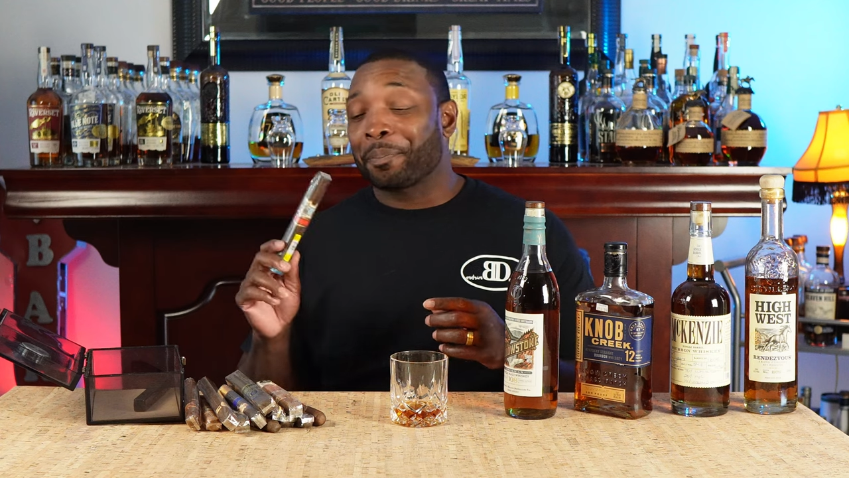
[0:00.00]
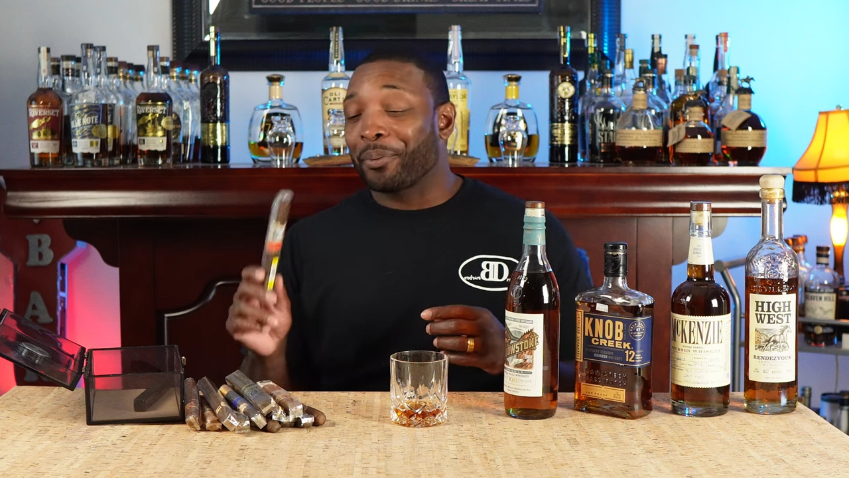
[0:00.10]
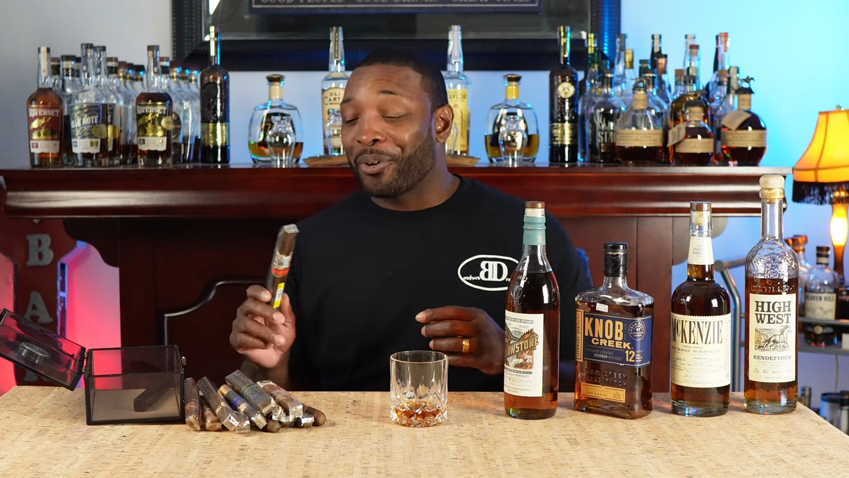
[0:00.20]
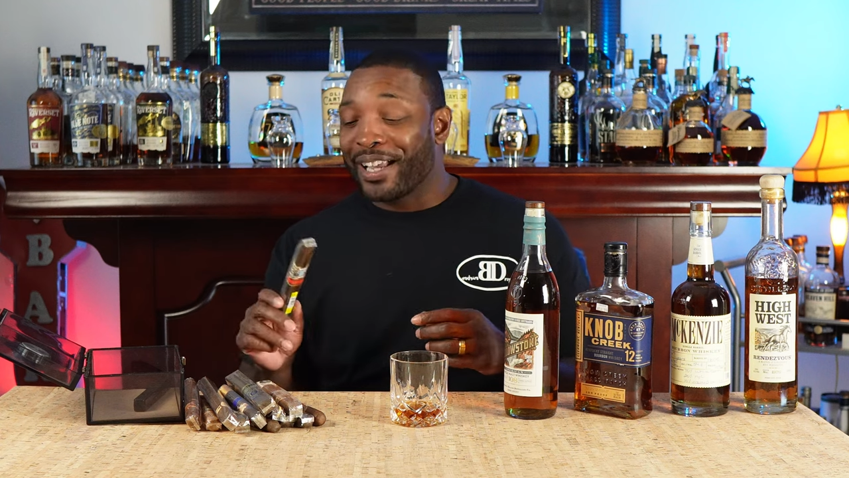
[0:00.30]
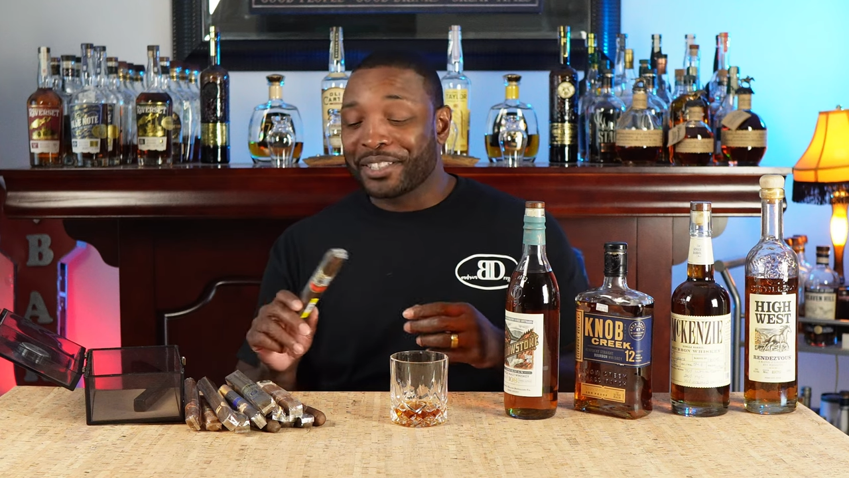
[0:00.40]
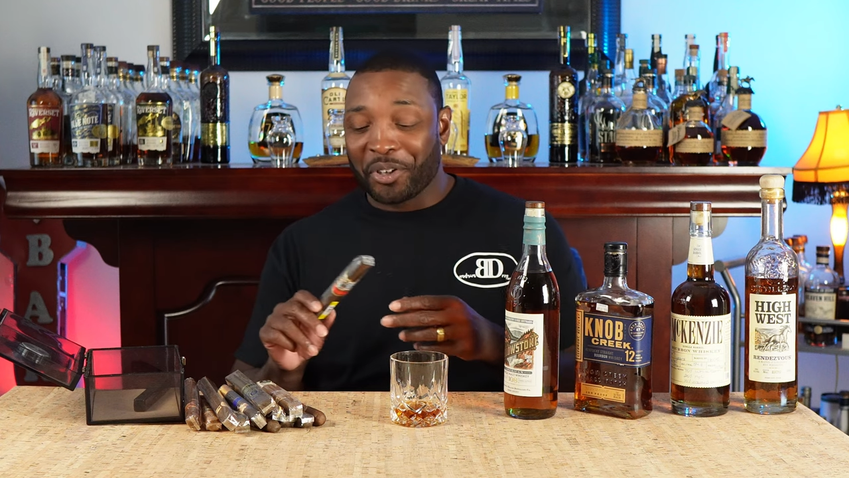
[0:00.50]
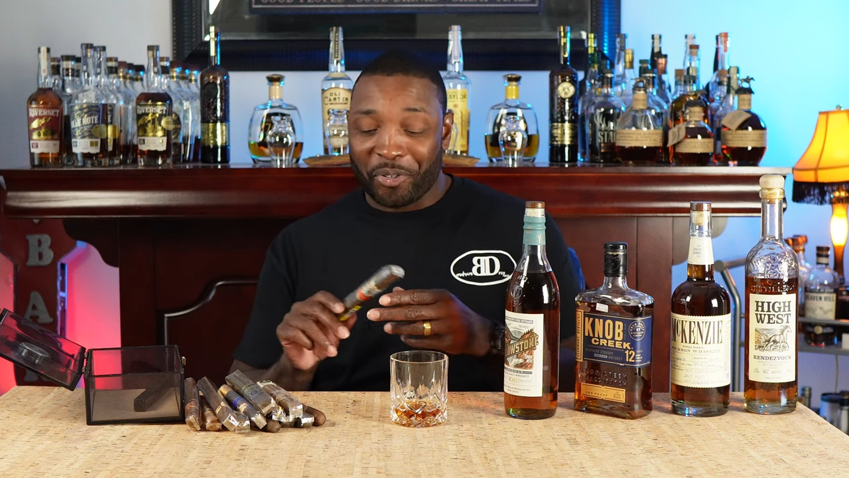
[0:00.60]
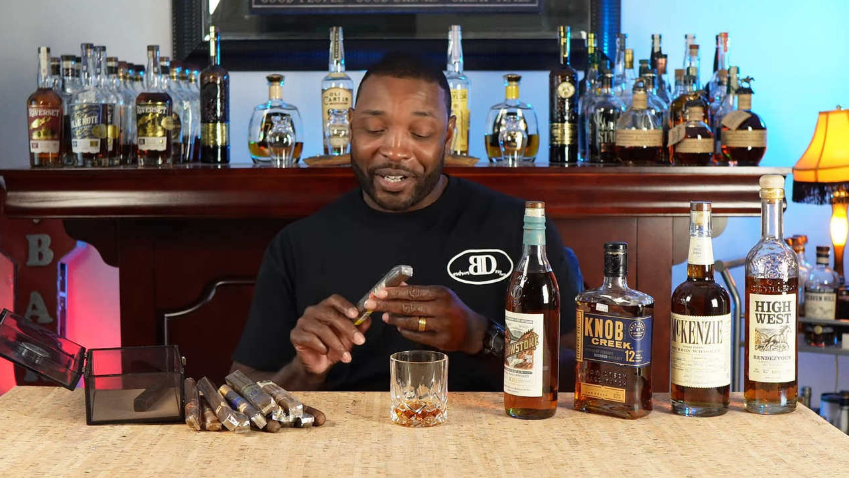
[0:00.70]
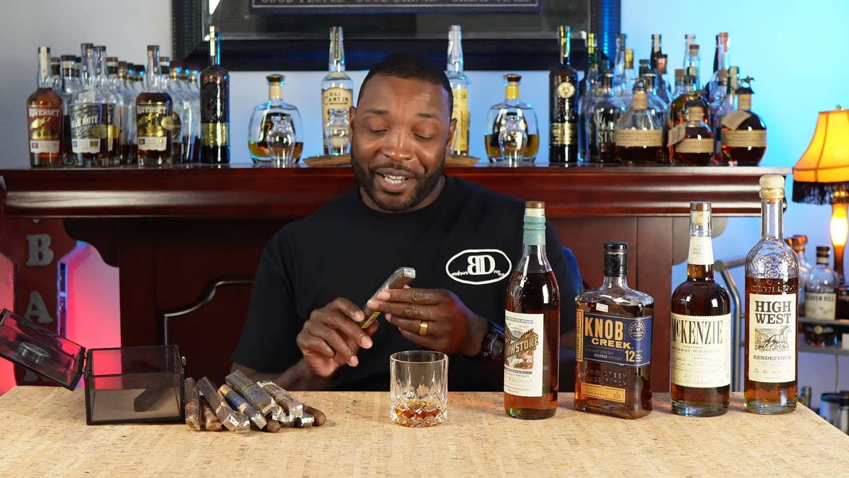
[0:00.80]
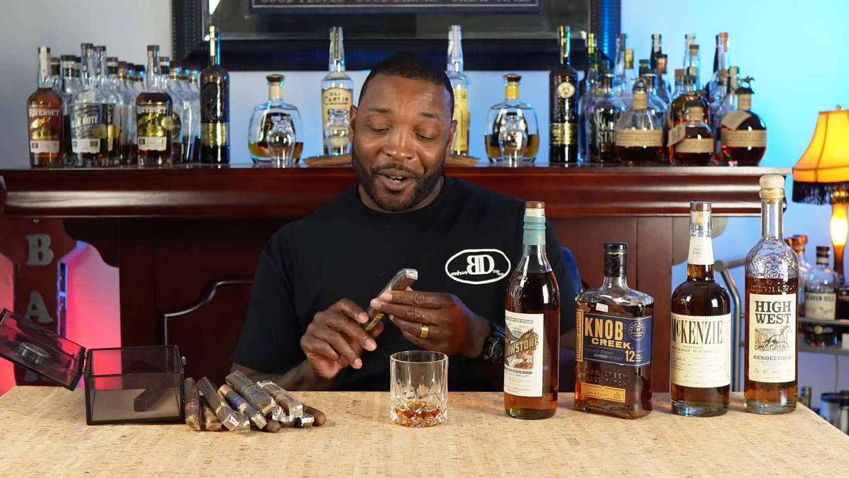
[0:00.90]
Perez
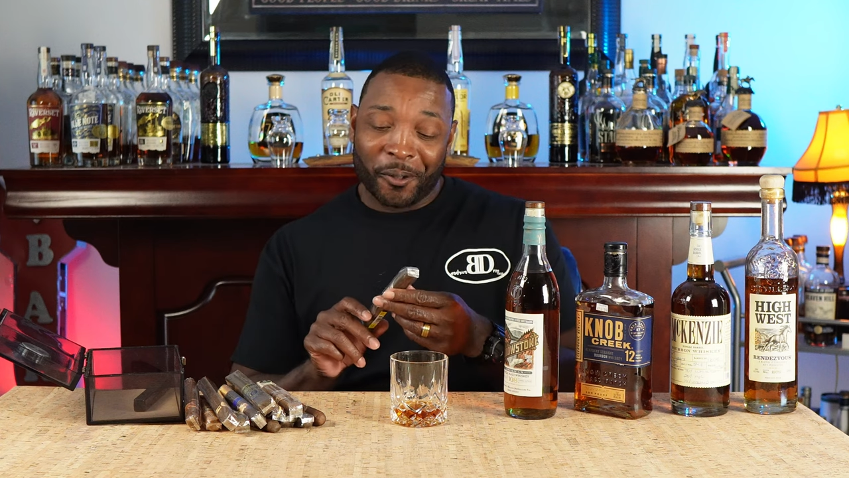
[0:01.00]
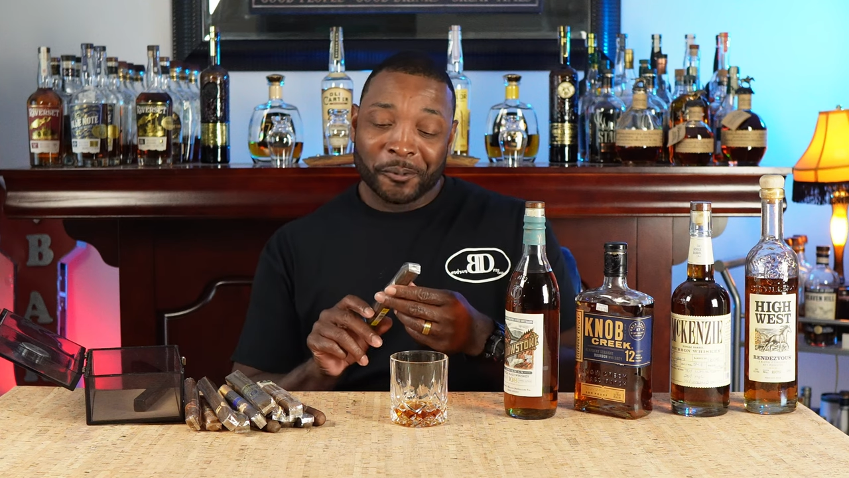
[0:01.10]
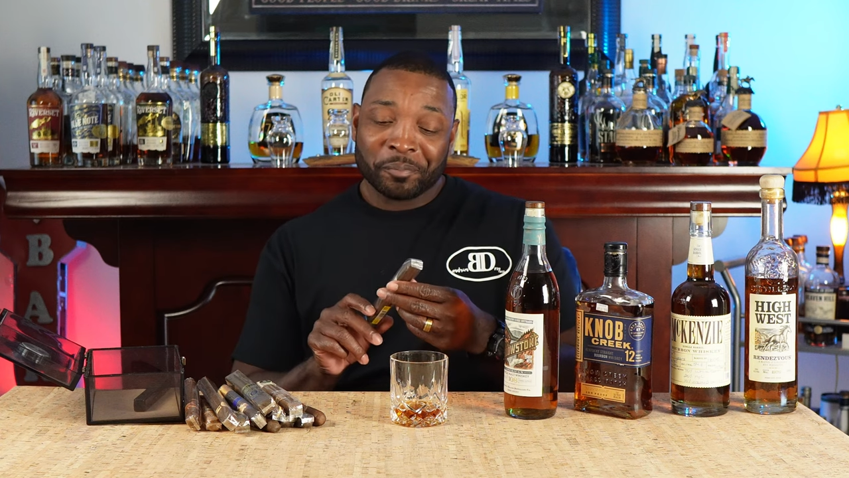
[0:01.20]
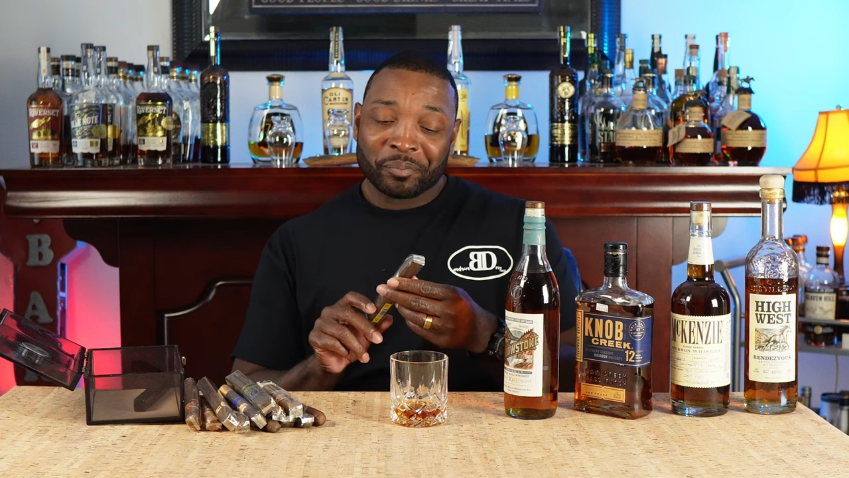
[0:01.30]
Carrillo